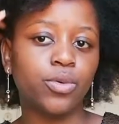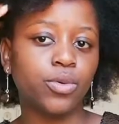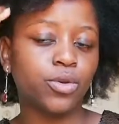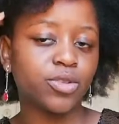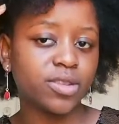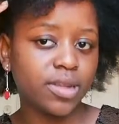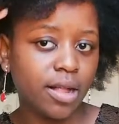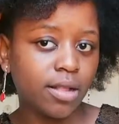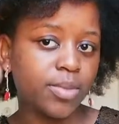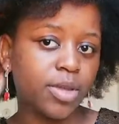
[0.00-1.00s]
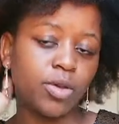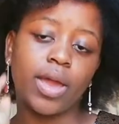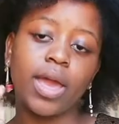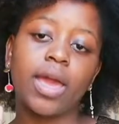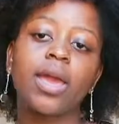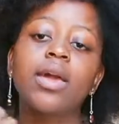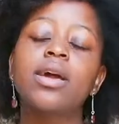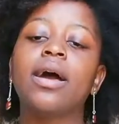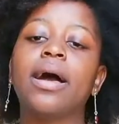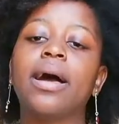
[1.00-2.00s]
scalp and your hair,
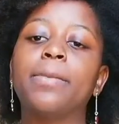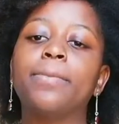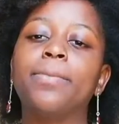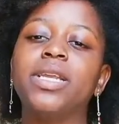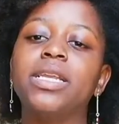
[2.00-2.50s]
but